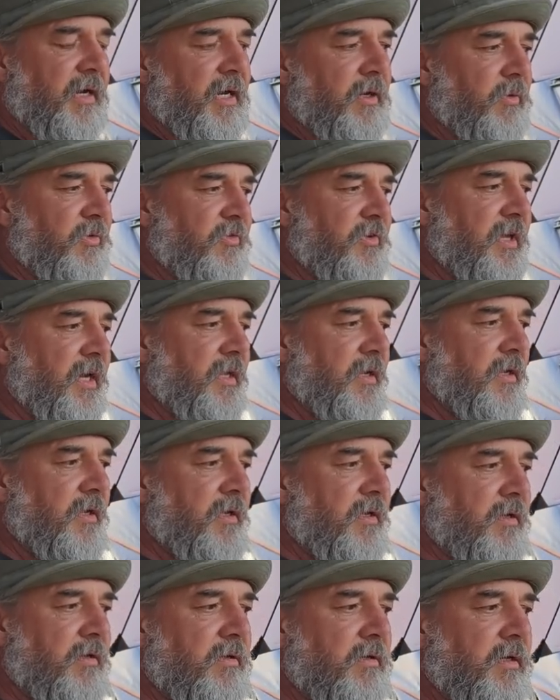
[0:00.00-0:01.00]
I was
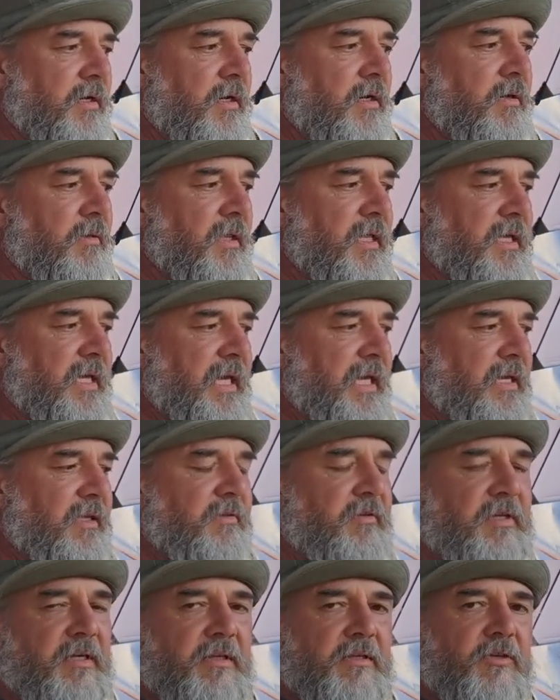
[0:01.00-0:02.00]
getting uh, like
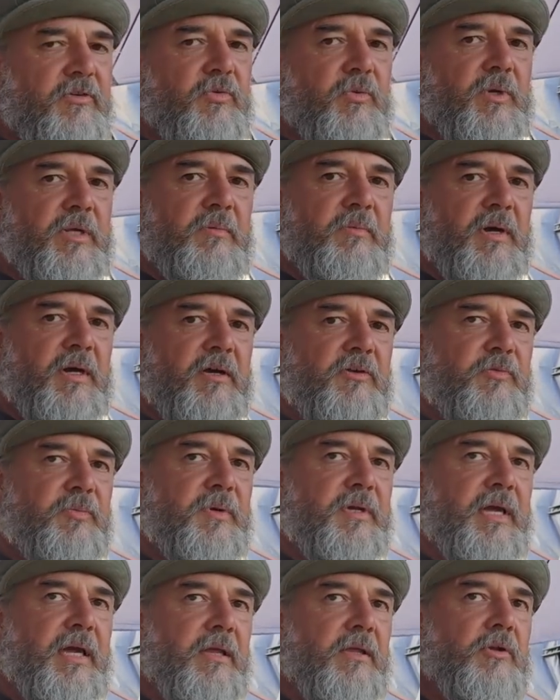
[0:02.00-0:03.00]
18 to 20 miles per
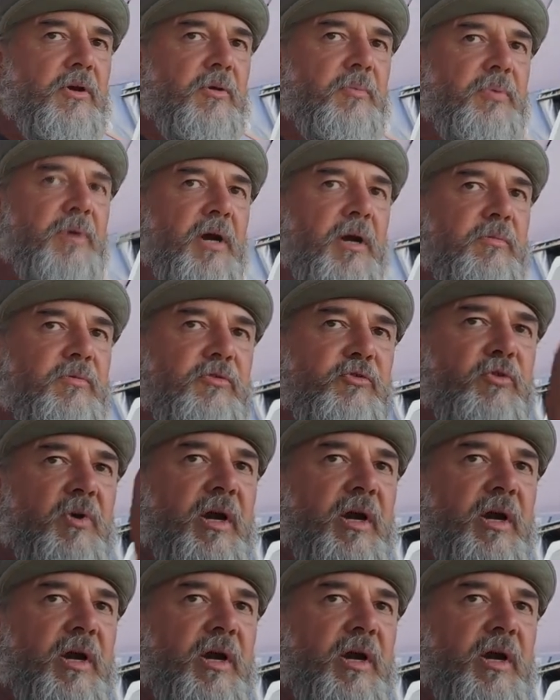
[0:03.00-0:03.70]
gallon, no problems Ooh.